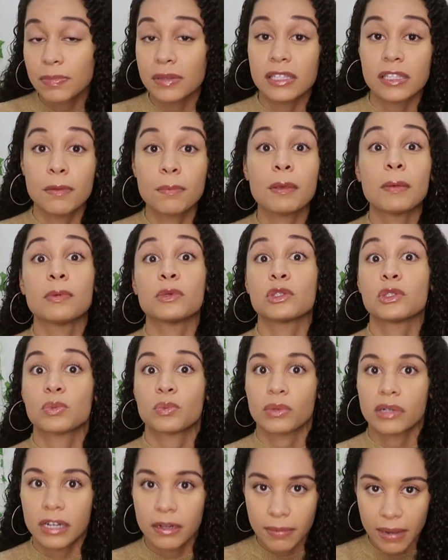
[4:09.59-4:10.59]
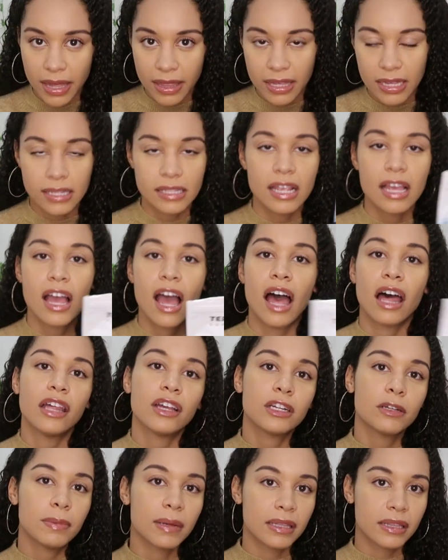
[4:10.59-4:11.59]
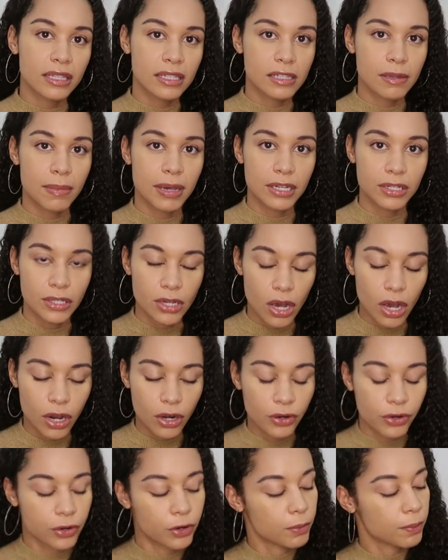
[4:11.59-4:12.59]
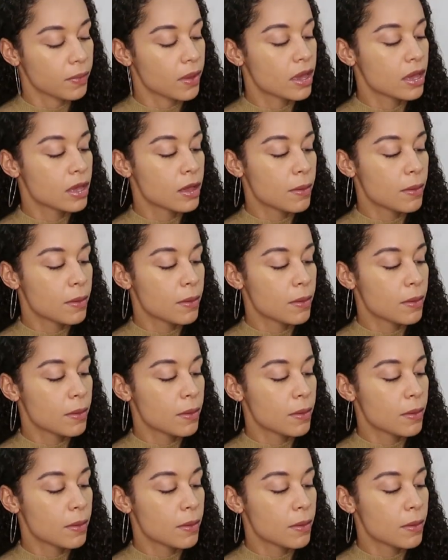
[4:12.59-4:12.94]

but some people swear by this. I learned about this in my dog group.